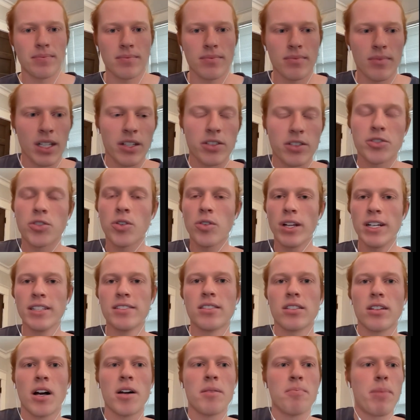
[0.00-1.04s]
So let's
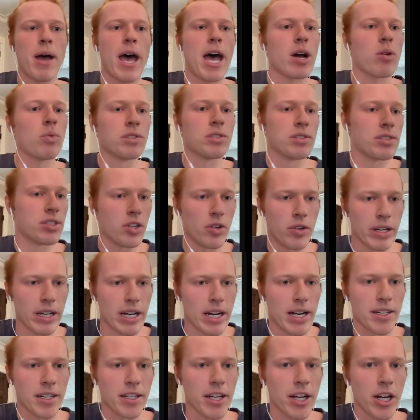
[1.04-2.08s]
unpack what's going
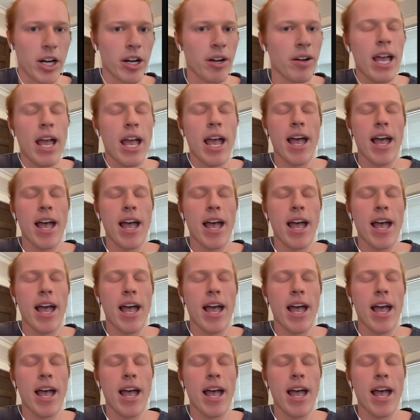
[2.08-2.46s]
on here,